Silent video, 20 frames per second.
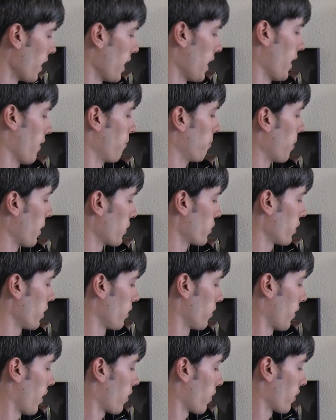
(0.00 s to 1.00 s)
If budget
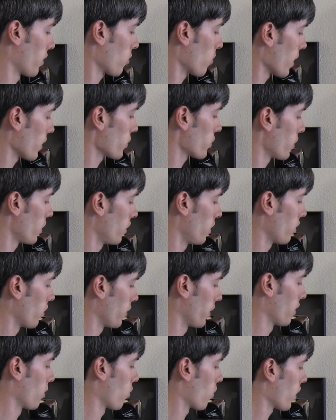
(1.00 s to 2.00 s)
is out of the question, you don't
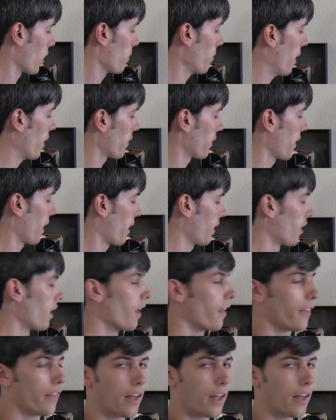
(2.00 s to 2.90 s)
need to worry about that,